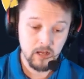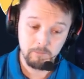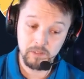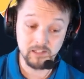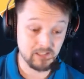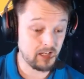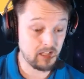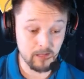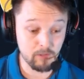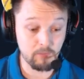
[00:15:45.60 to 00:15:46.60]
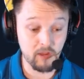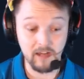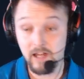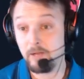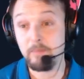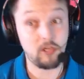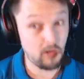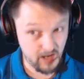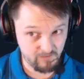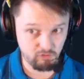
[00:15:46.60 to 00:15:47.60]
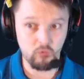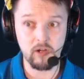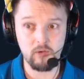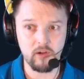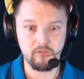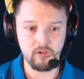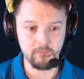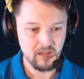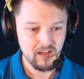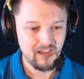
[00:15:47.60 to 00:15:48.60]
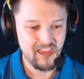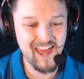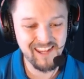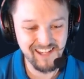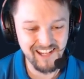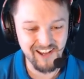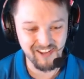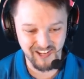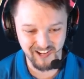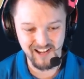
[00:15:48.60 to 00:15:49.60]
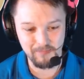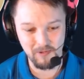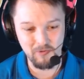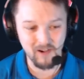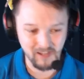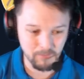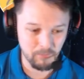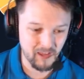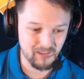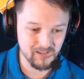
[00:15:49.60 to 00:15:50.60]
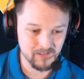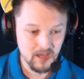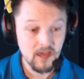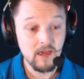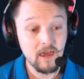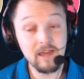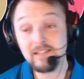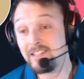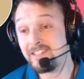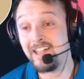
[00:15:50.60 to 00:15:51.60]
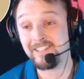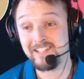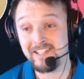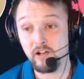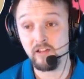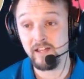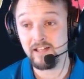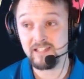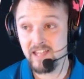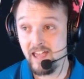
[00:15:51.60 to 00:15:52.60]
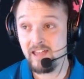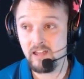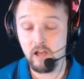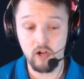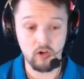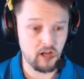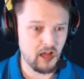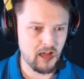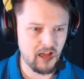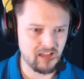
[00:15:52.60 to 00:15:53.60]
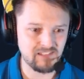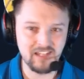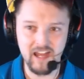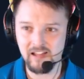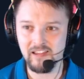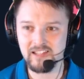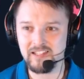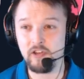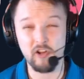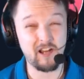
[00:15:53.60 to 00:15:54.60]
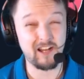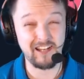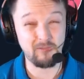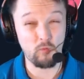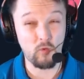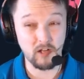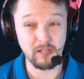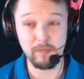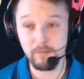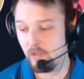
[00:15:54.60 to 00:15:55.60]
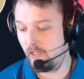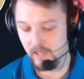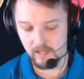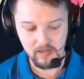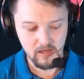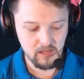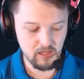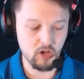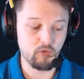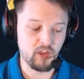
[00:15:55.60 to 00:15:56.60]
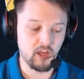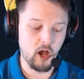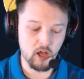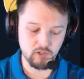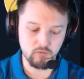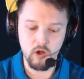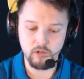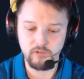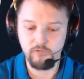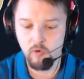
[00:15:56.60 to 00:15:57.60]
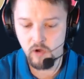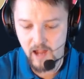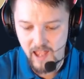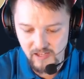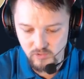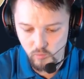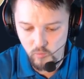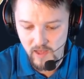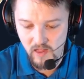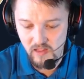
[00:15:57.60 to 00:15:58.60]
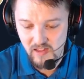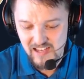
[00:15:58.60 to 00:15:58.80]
Because anytime you play an item and you have 21 of them, you're going to be wanting to play this. Is this necessarily a set or a deck list that you're going to want to be playing, the Oswalds for as well?